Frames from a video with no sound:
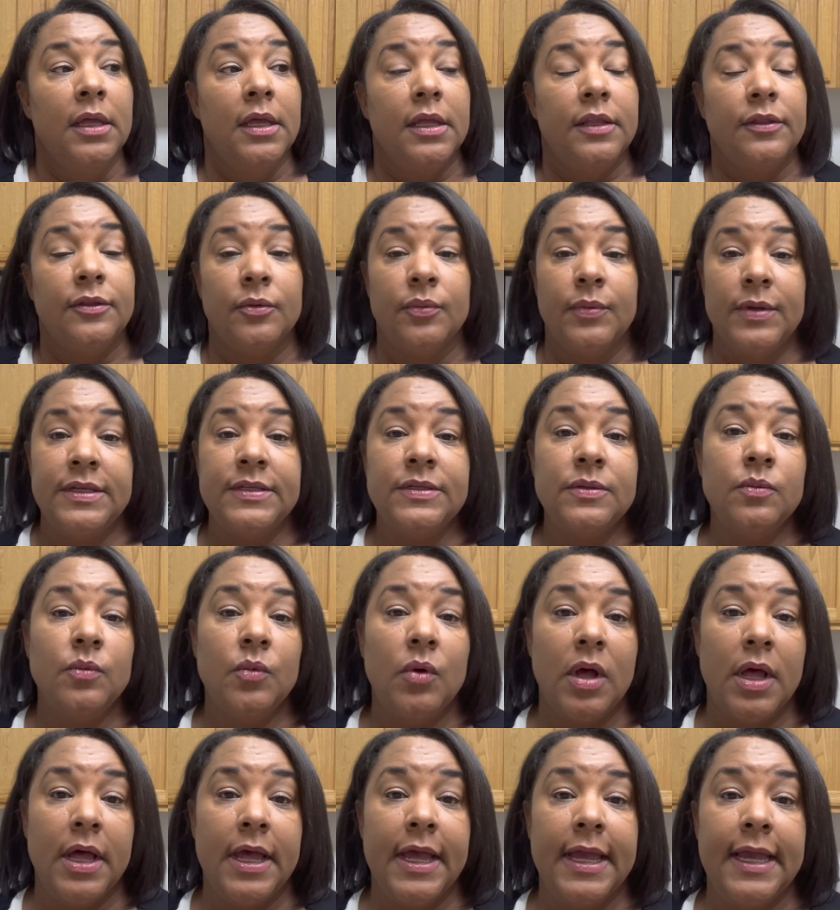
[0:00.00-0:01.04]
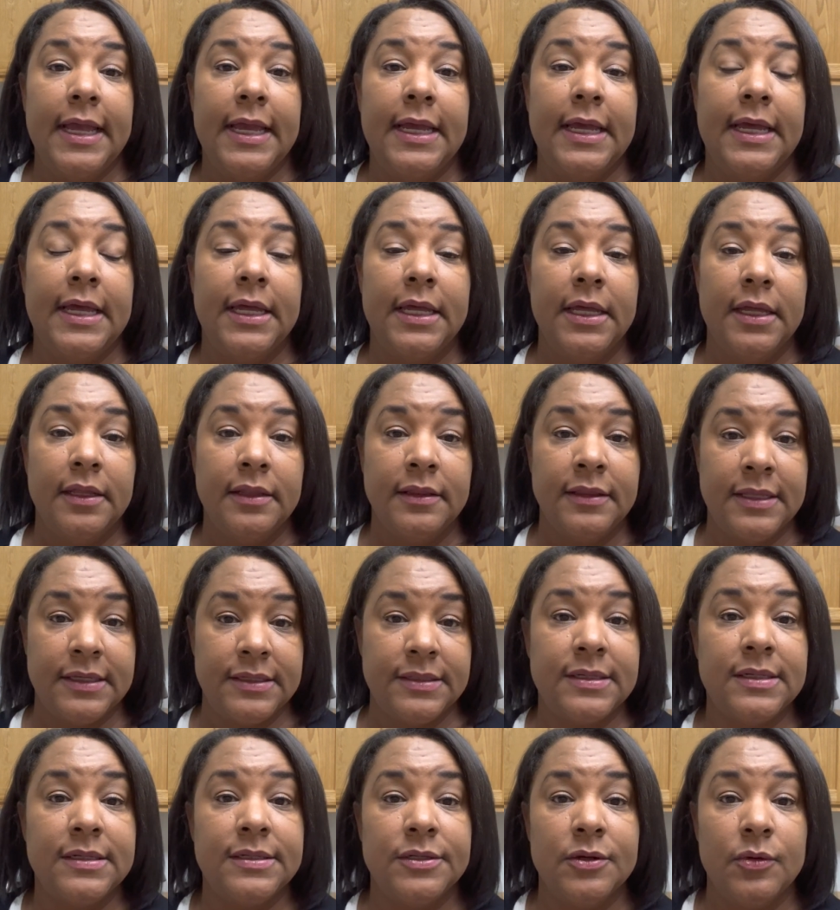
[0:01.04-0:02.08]
The reason why this
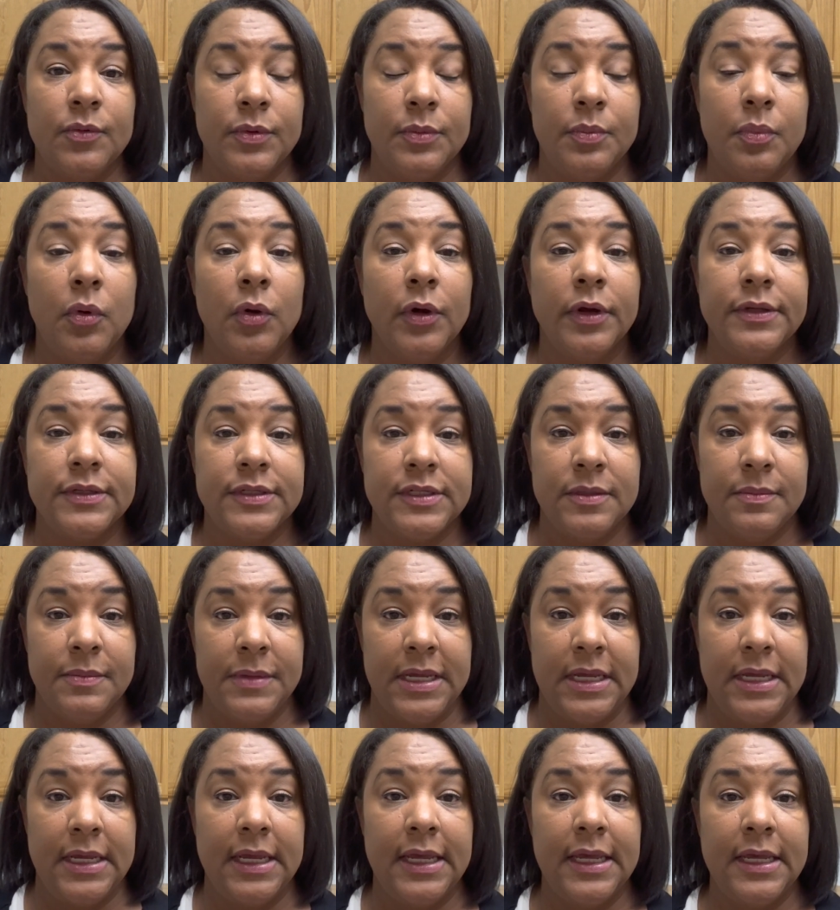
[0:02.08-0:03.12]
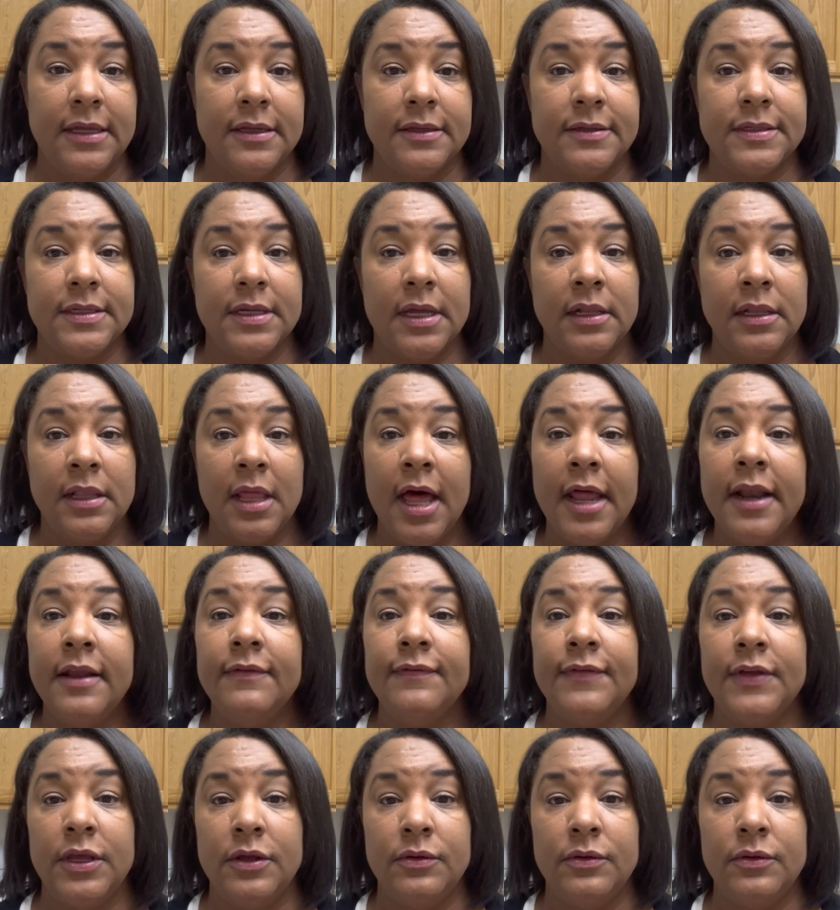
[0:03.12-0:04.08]
is so important to me is a lot of